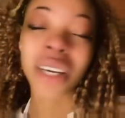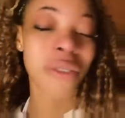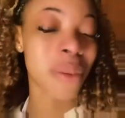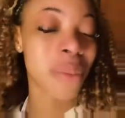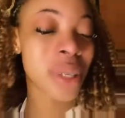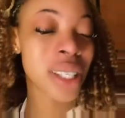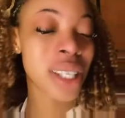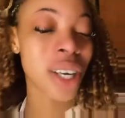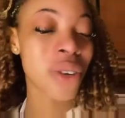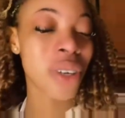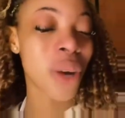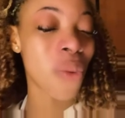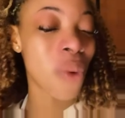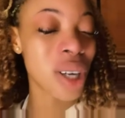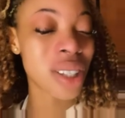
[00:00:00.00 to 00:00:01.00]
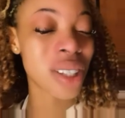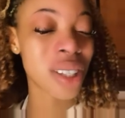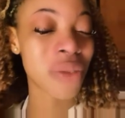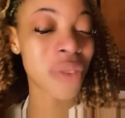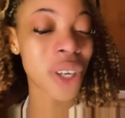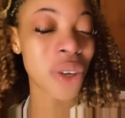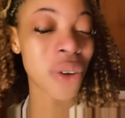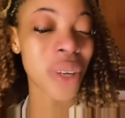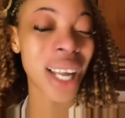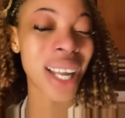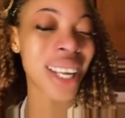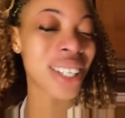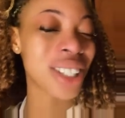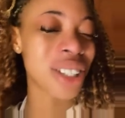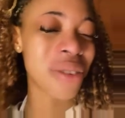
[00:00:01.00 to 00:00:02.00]
If it be say you they watch this video,
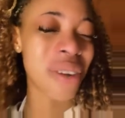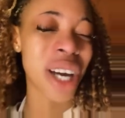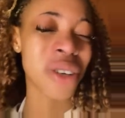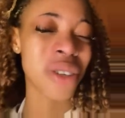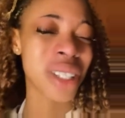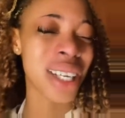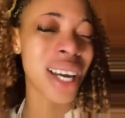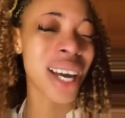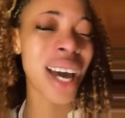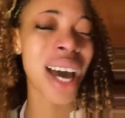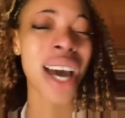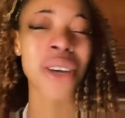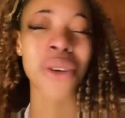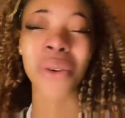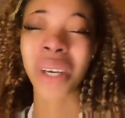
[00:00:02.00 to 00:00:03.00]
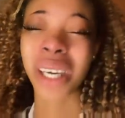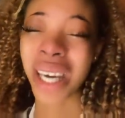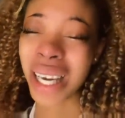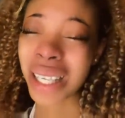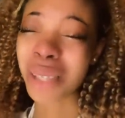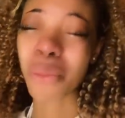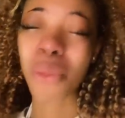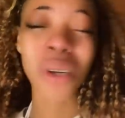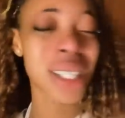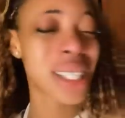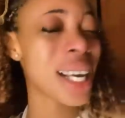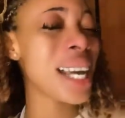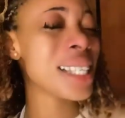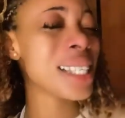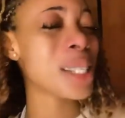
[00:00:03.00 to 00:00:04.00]
now Nigeria you day, and you get
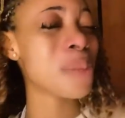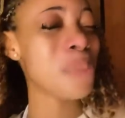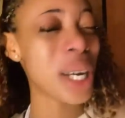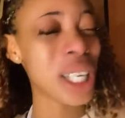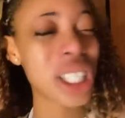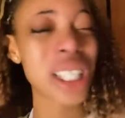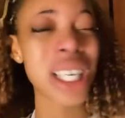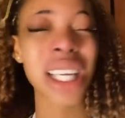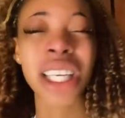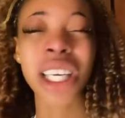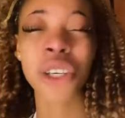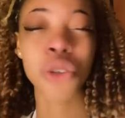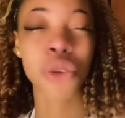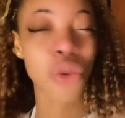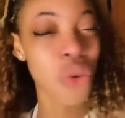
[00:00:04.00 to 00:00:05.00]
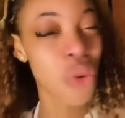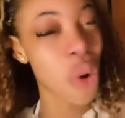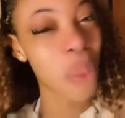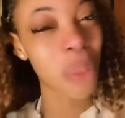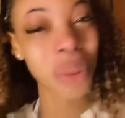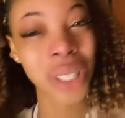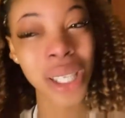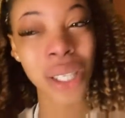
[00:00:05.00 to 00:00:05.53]
most especially Europe.